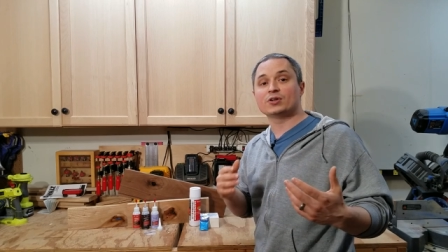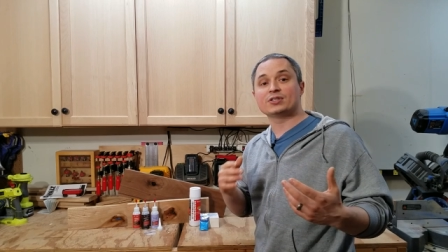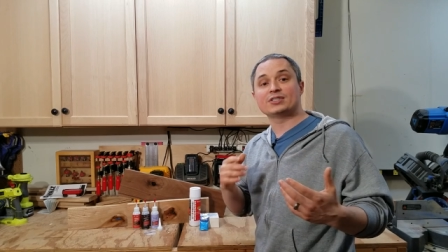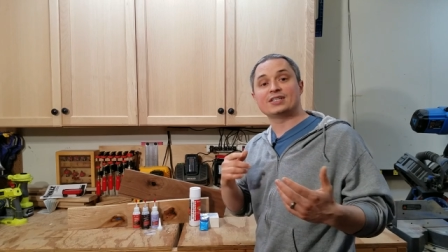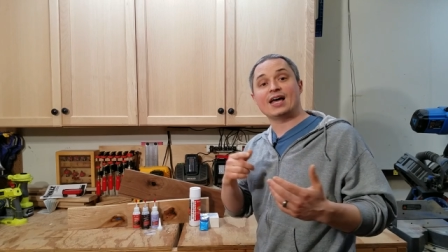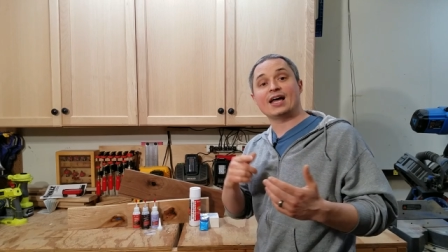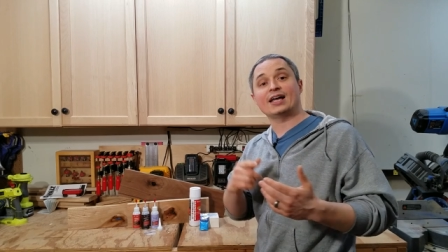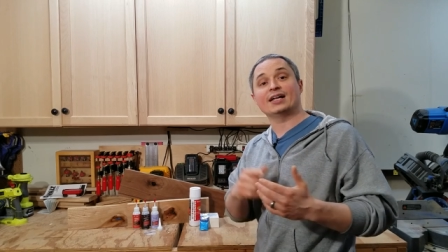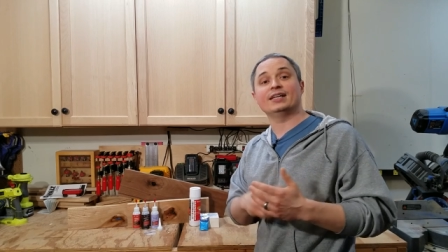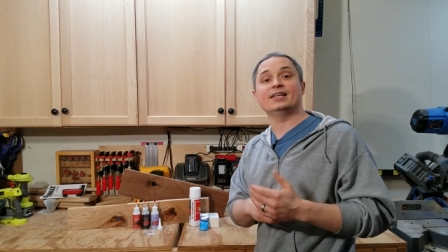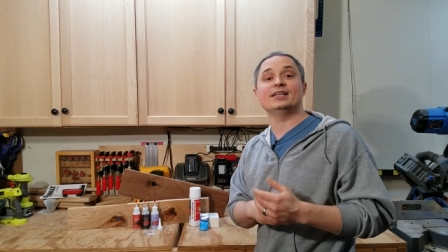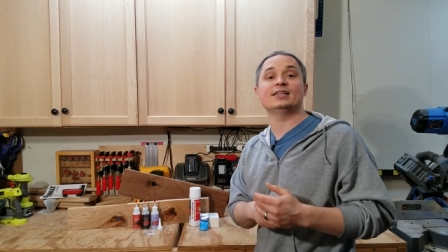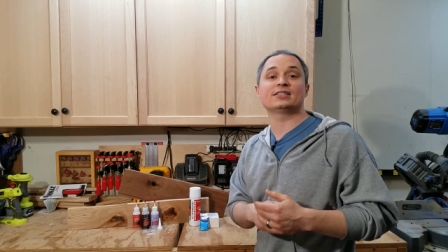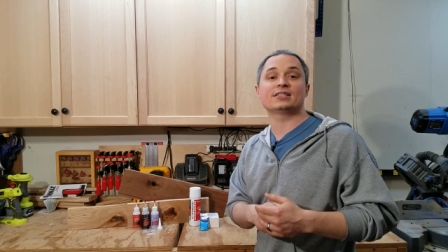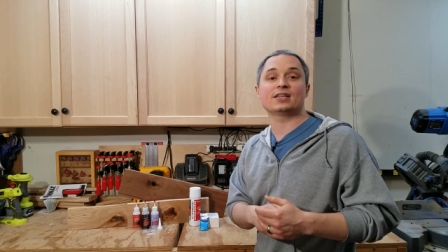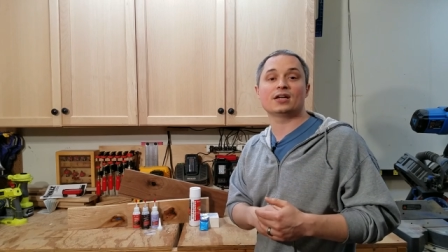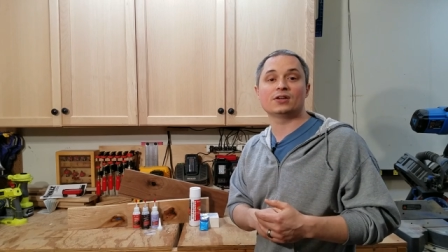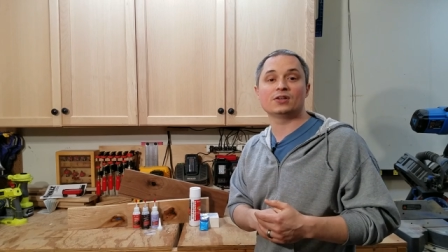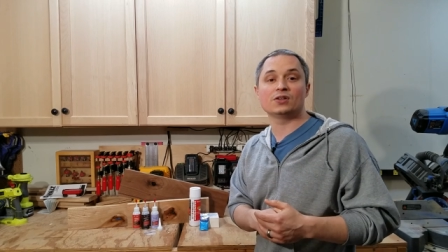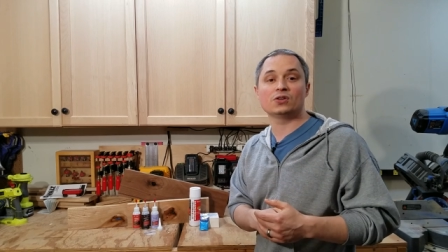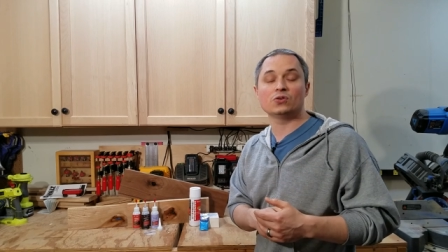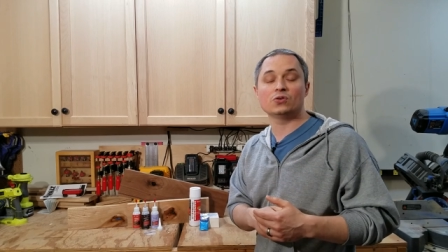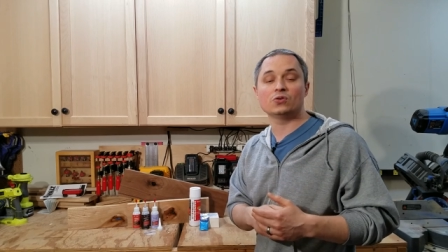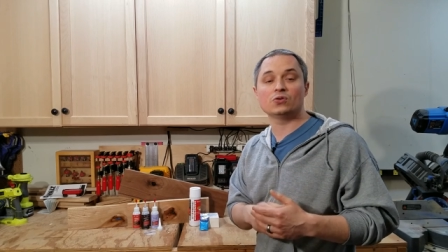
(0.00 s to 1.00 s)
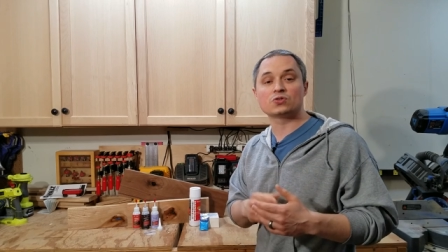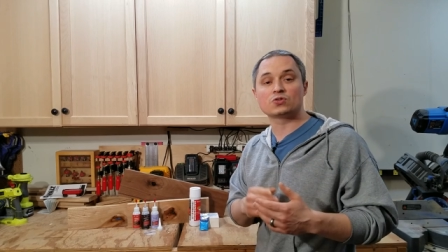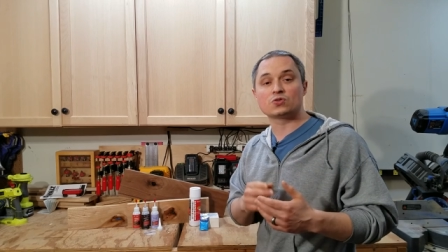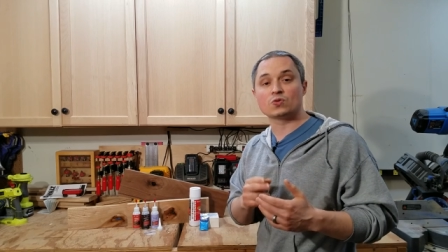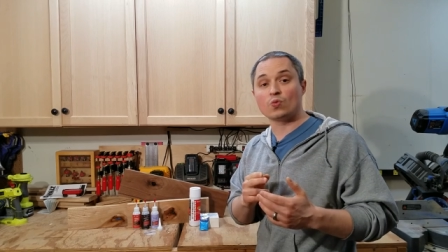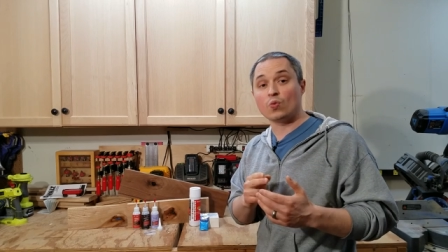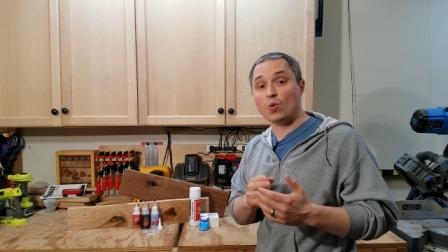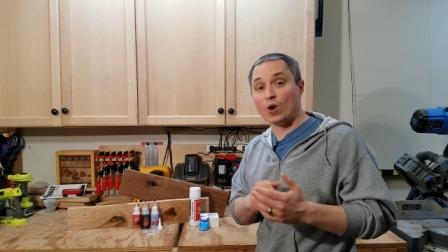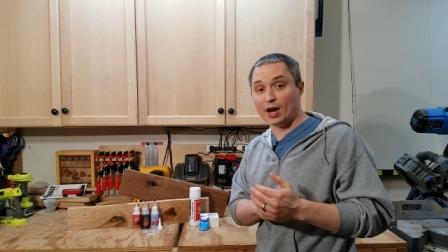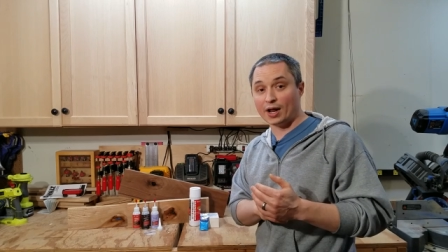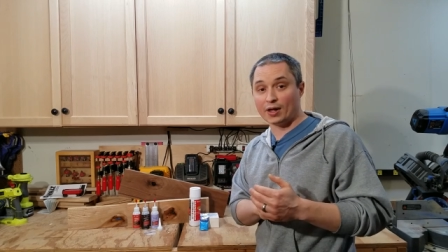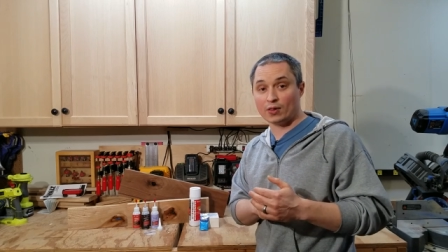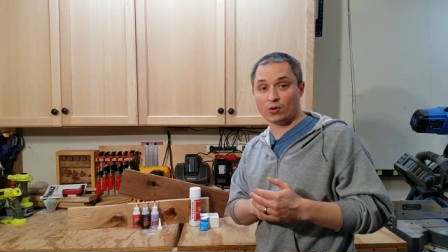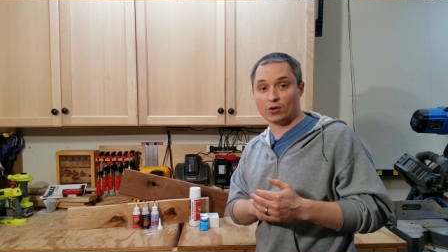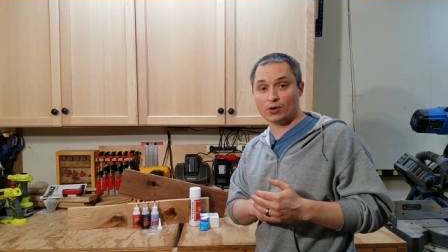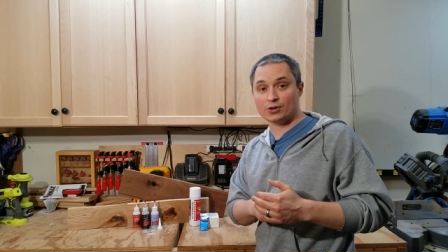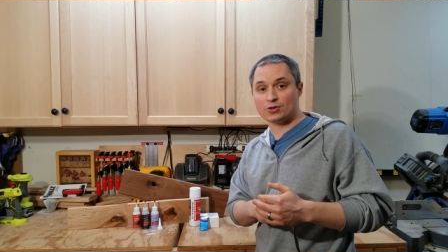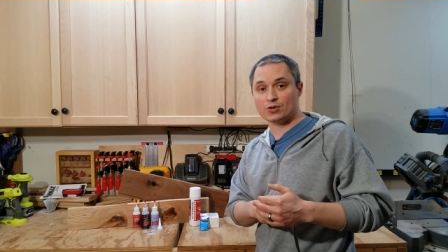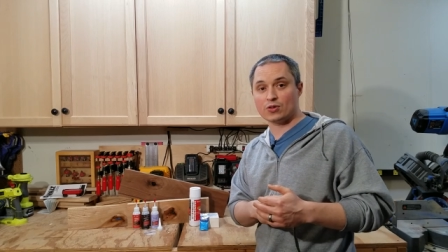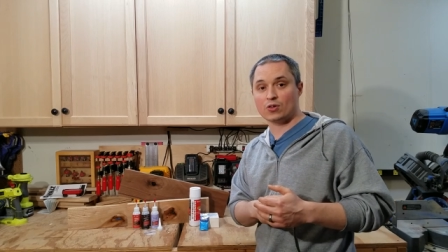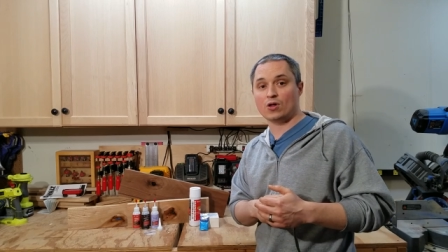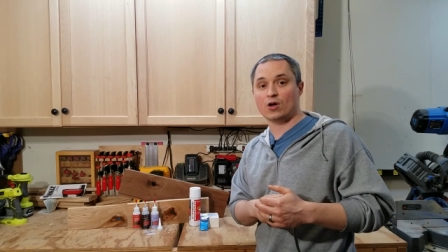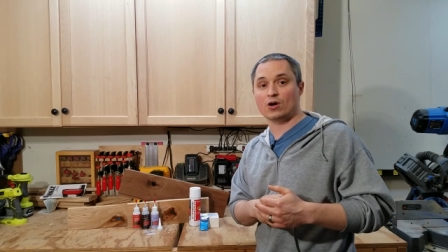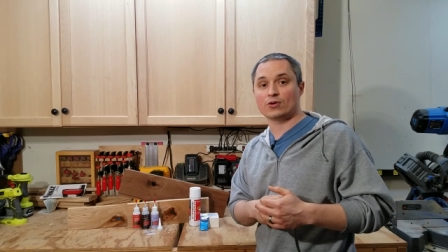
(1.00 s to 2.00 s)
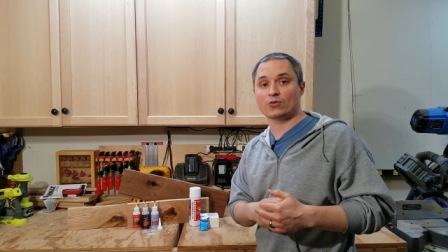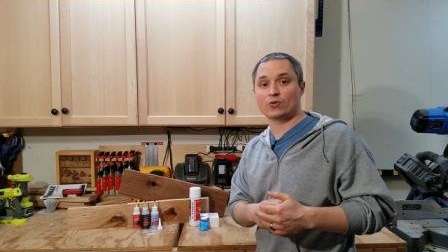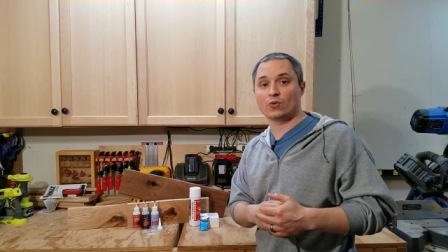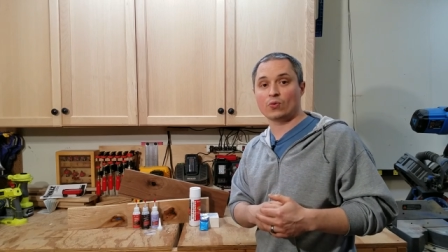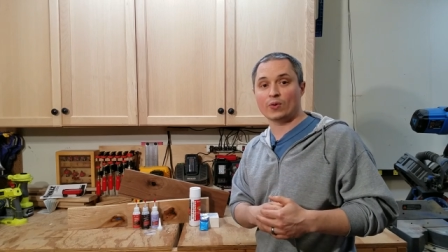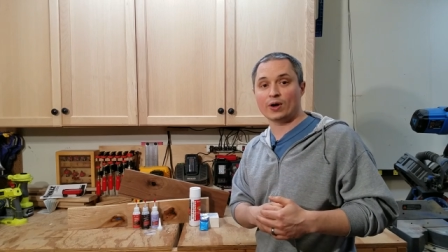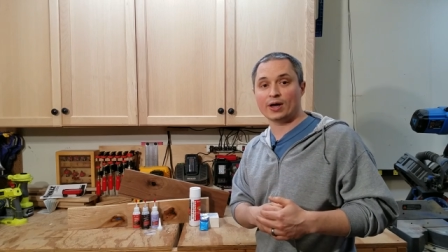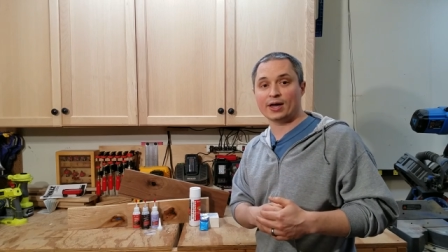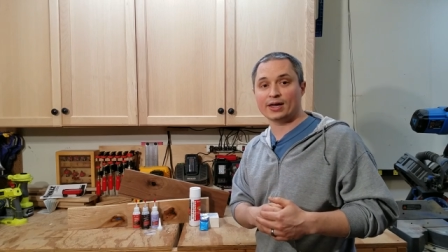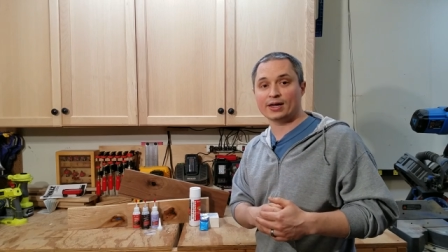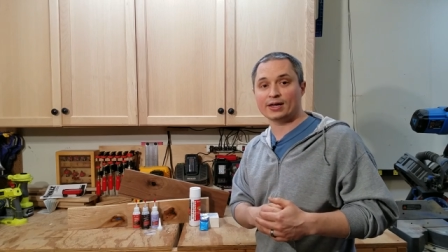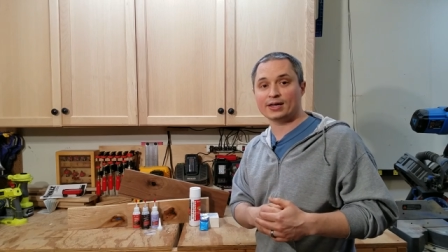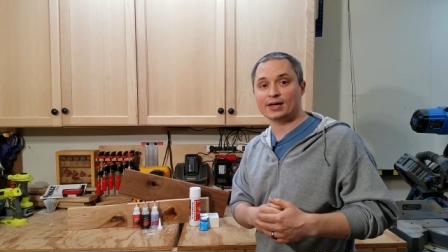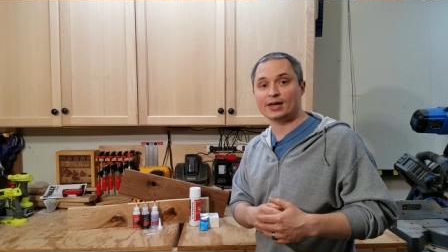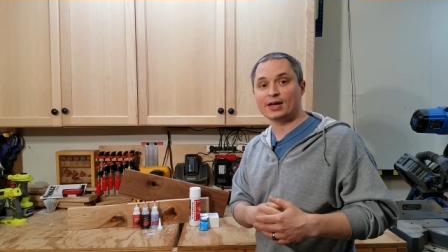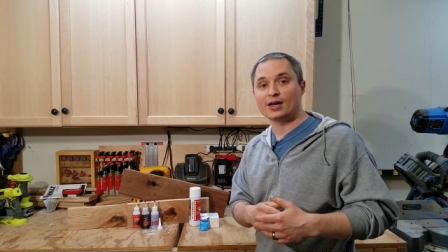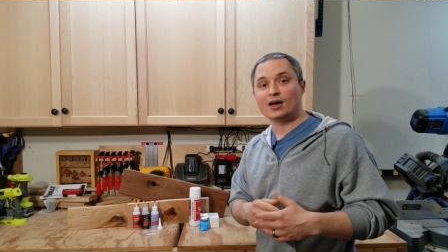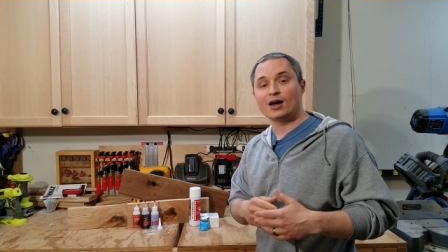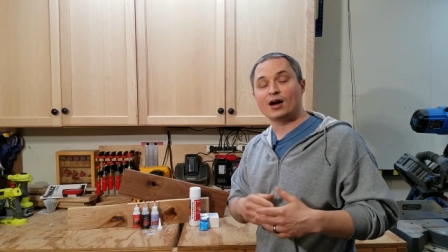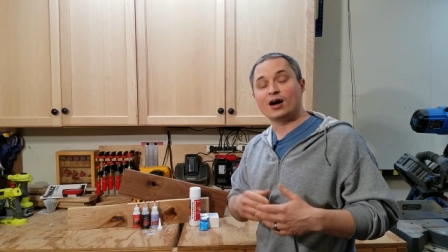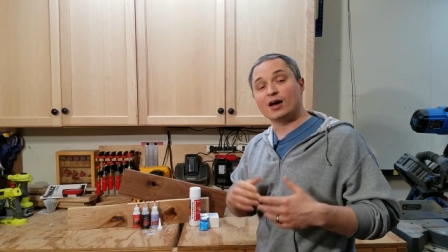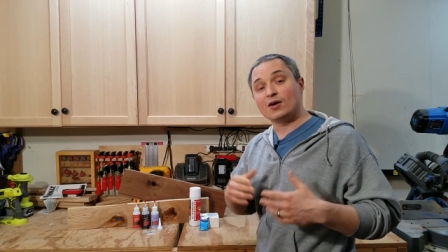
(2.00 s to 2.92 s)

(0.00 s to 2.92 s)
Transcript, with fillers: techniques I used, what I learned along the way,